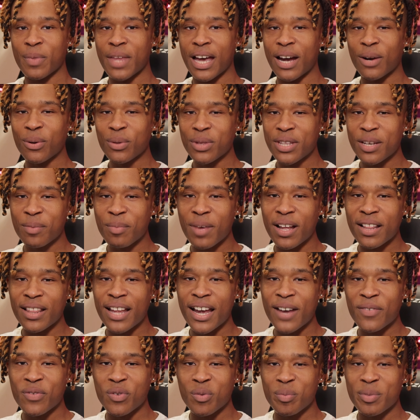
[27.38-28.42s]
I don't think my
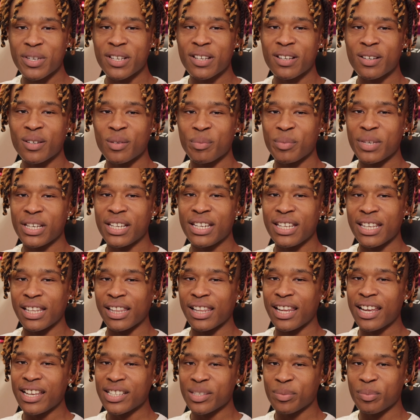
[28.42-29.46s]
life will become any
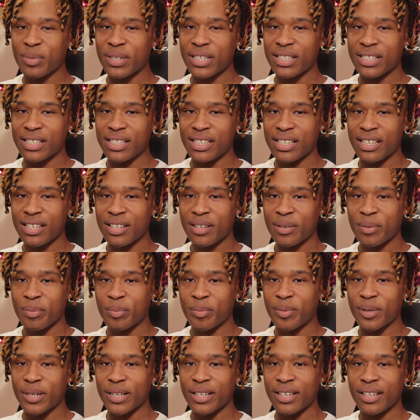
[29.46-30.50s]
less busy
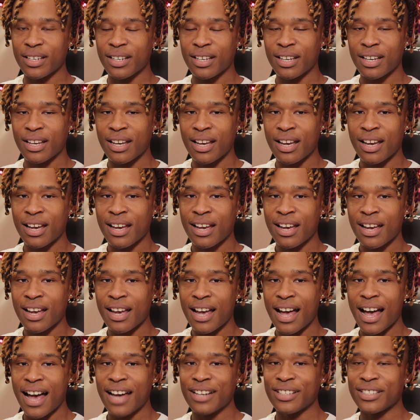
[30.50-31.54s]
but
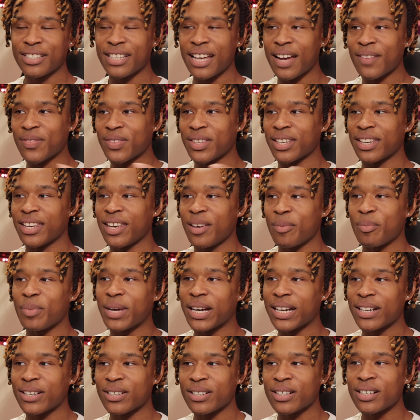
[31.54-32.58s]
I just have to get
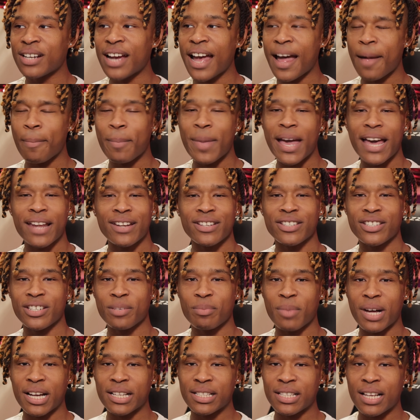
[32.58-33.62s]
better at
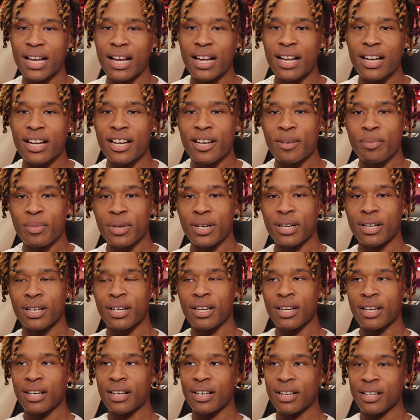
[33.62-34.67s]
managing my time.
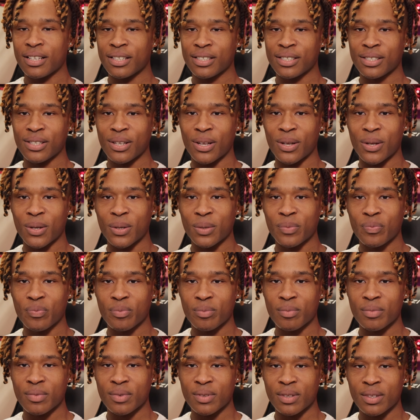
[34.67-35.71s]
So
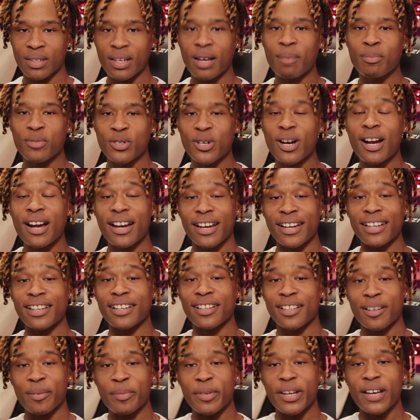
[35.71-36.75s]
I'm trying.
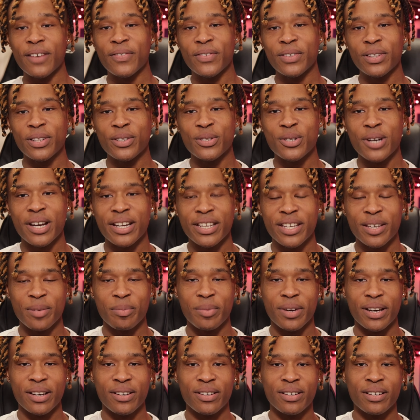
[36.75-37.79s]
I'm definitely trying to get
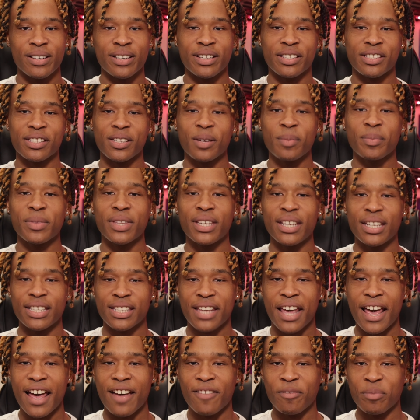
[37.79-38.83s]
better. And some things
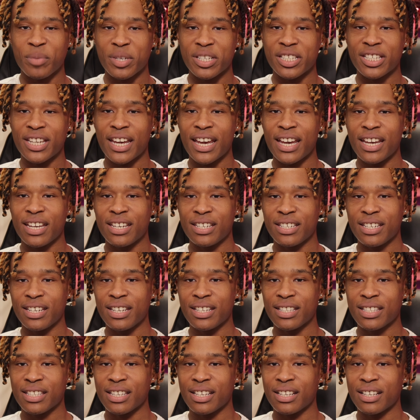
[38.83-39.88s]
have been
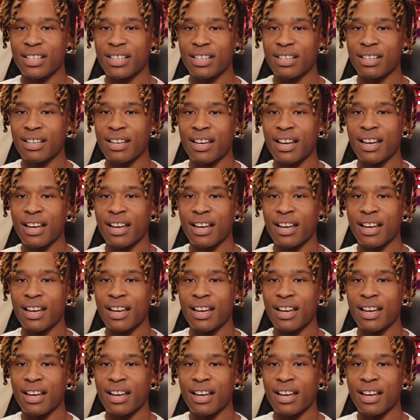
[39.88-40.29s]
changing to